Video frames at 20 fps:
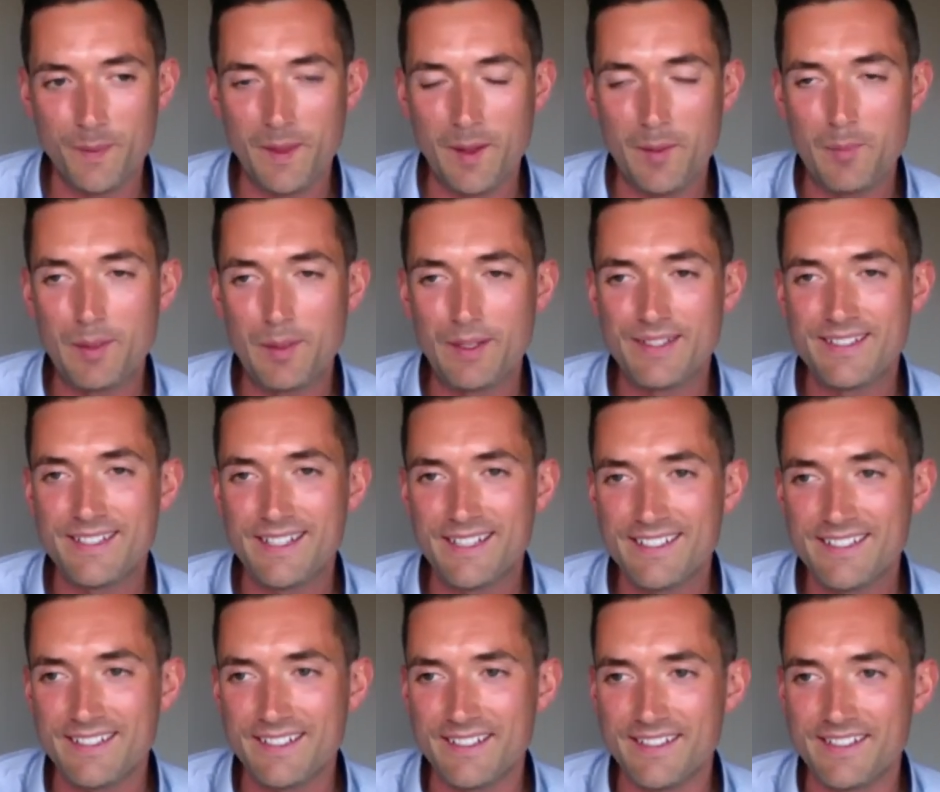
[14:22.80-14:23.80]

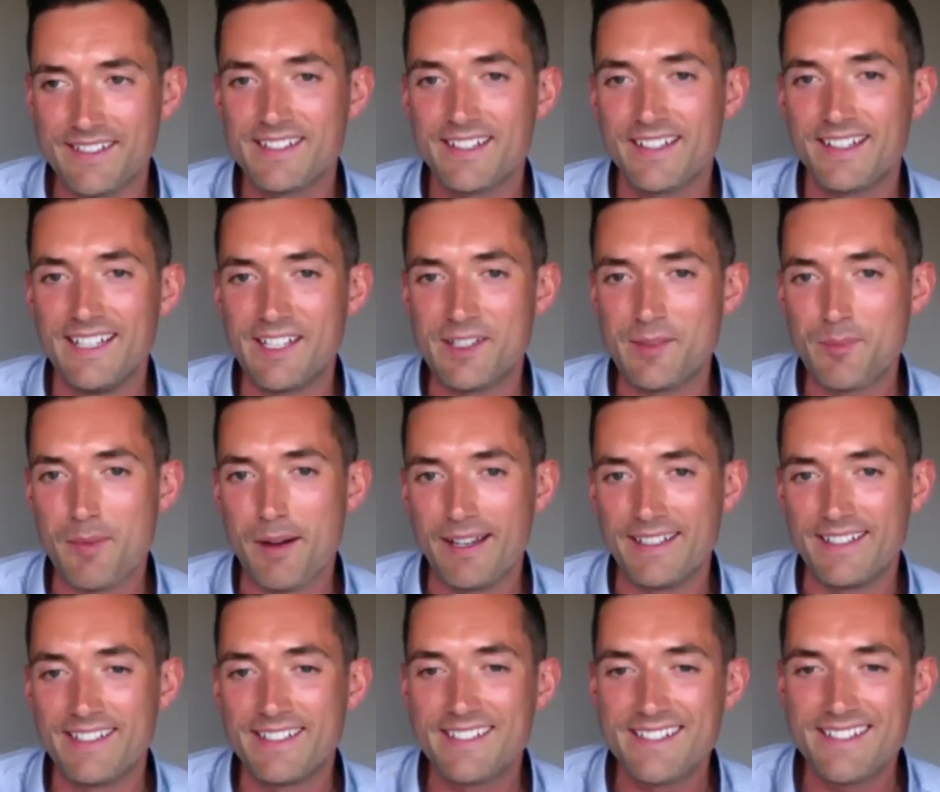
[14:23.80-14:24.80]
Persistence is my
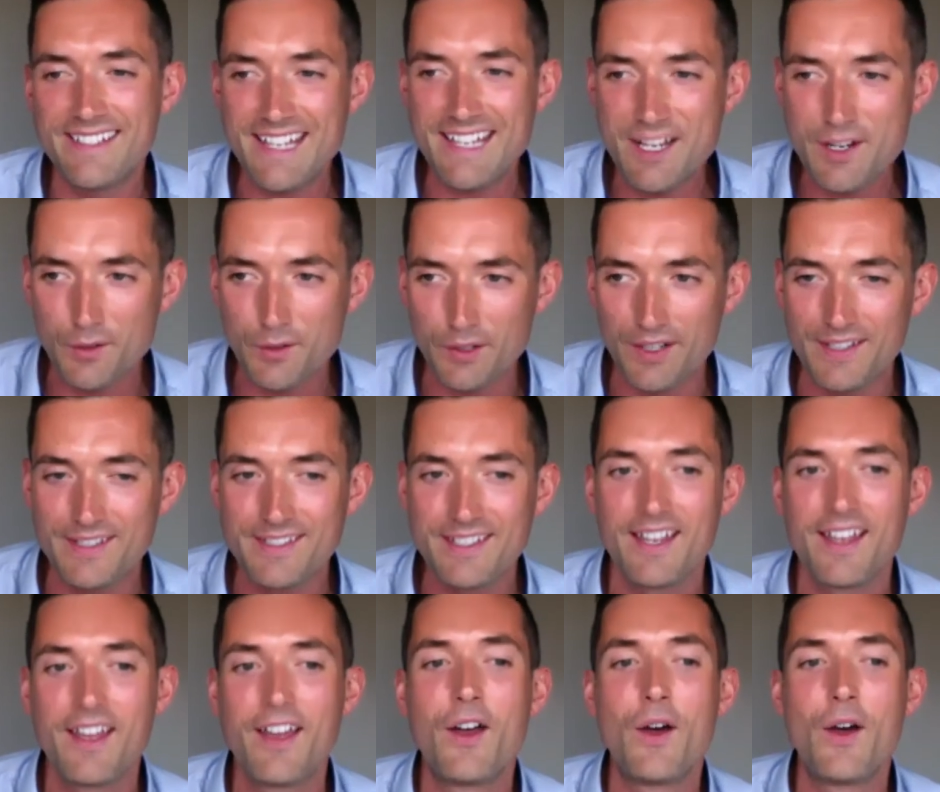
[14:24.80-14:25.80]
secret
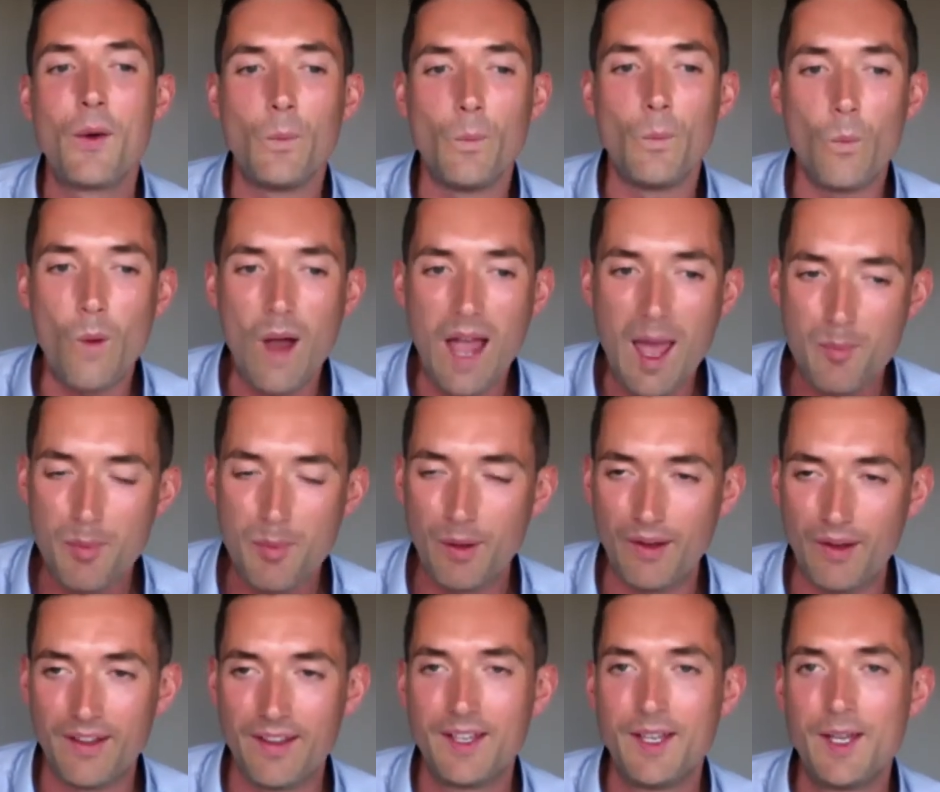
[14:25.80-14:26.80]
weapon,
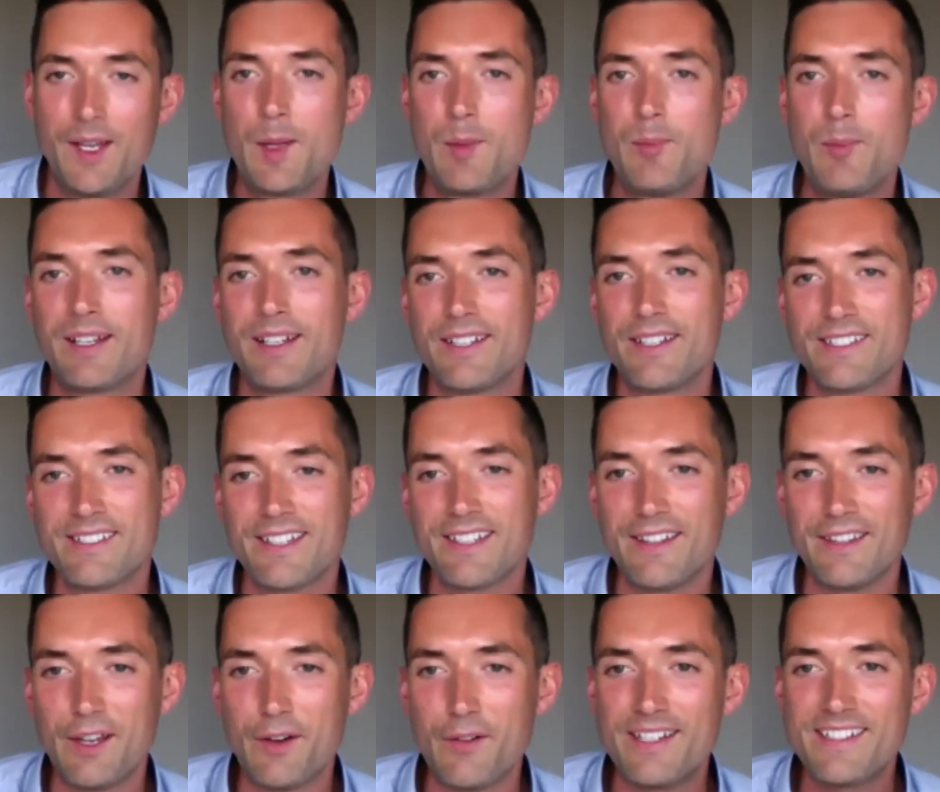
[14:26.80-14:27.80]
because
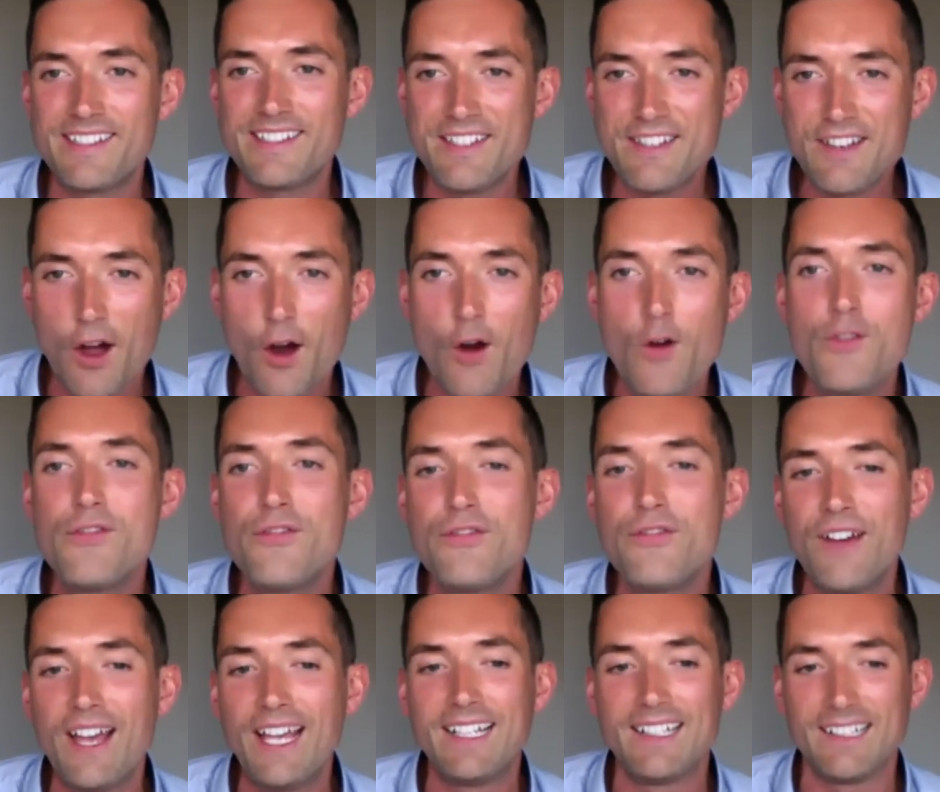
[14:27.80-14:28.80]
there is no
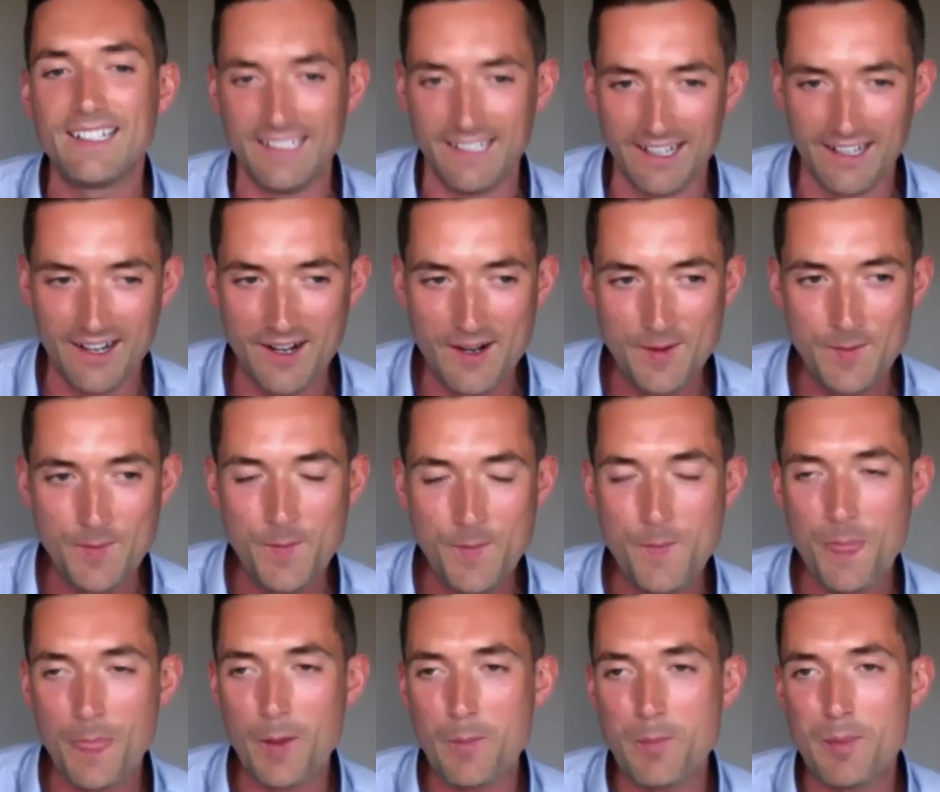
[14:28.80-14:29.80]
failure
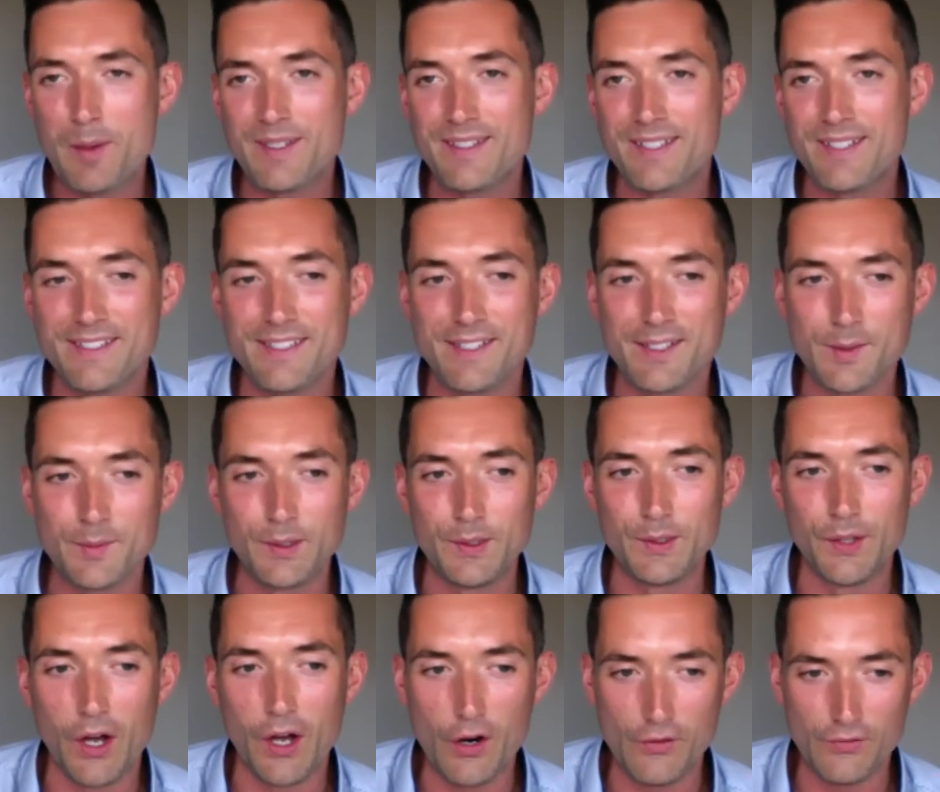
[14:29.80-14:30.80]
that persistence will
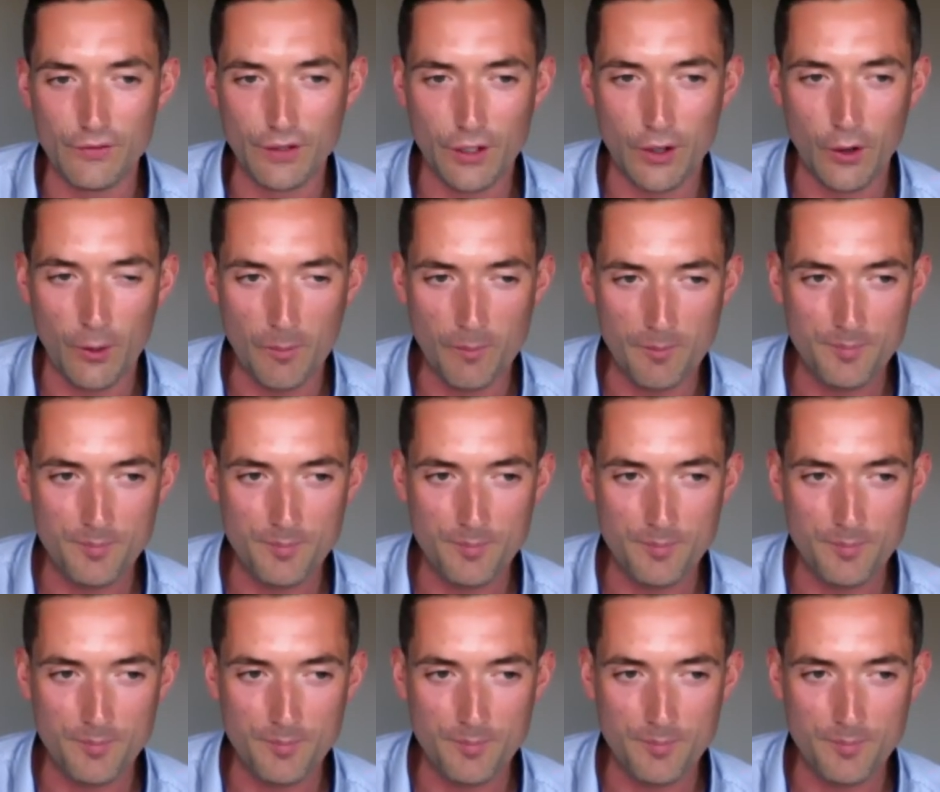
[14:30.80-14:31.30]
not overcome.